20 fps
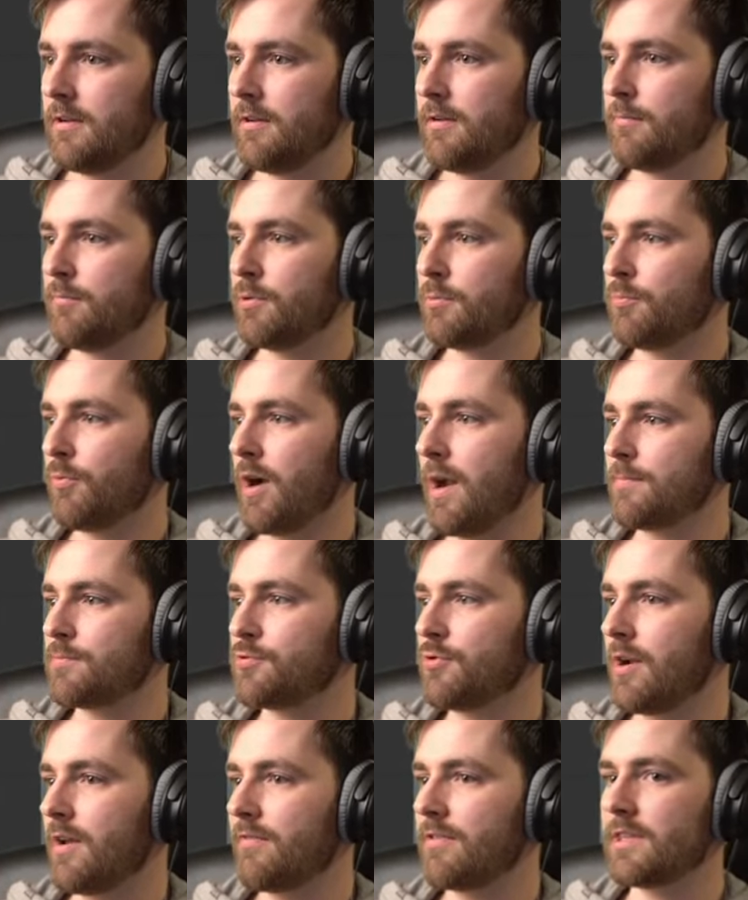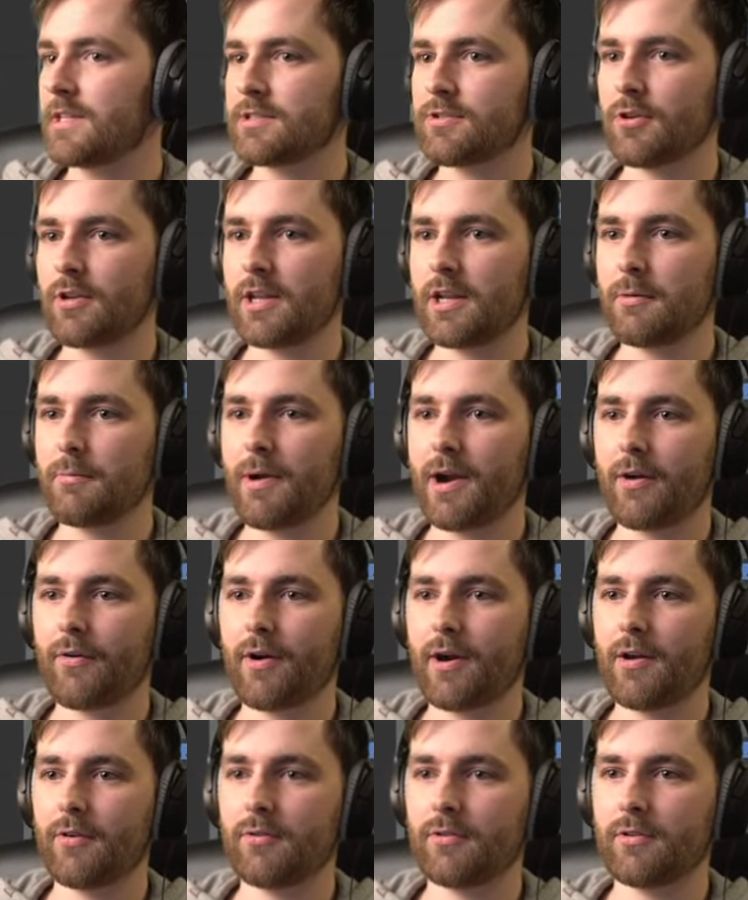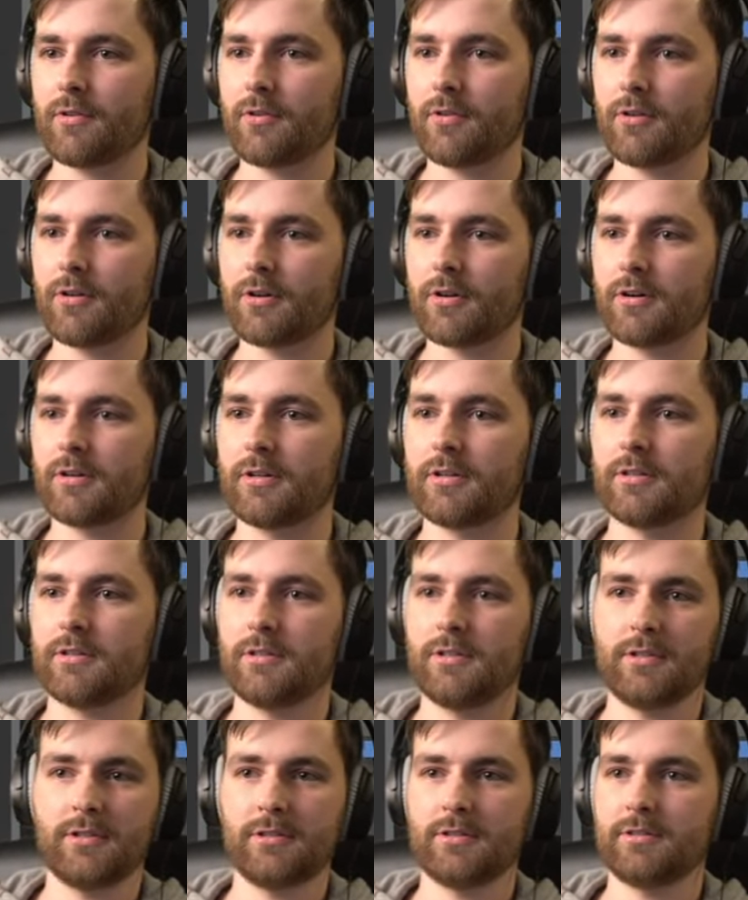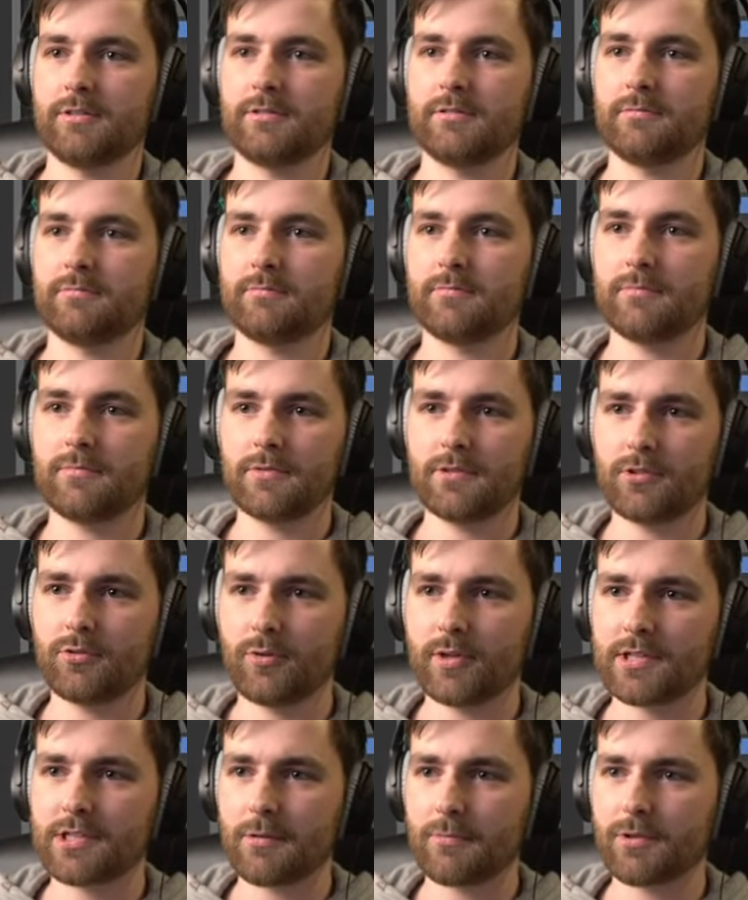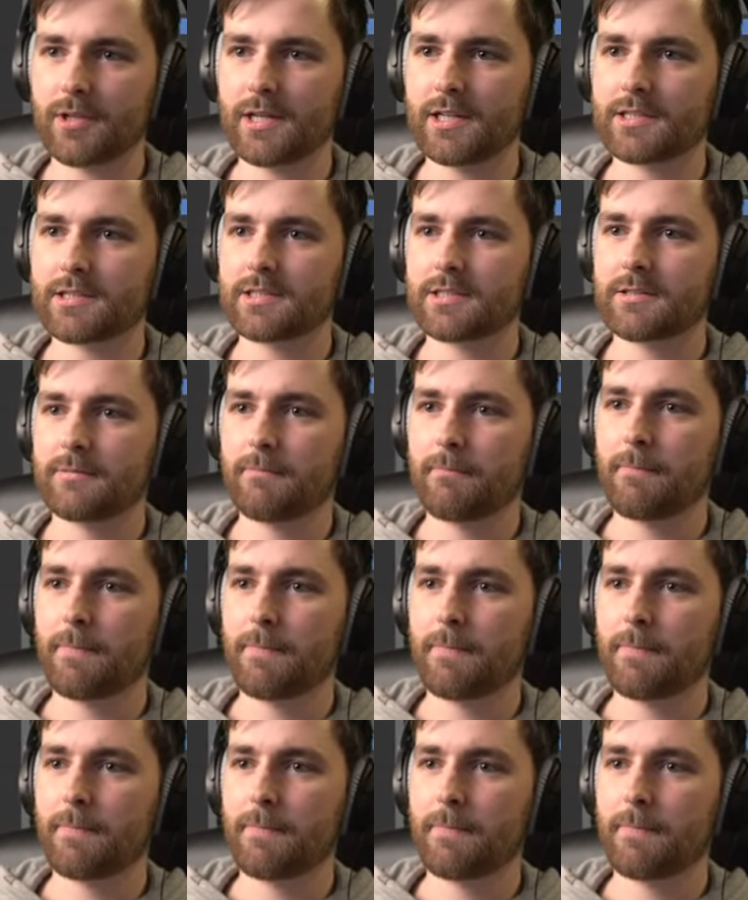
but perhaps you're having this on in the background or doing something else.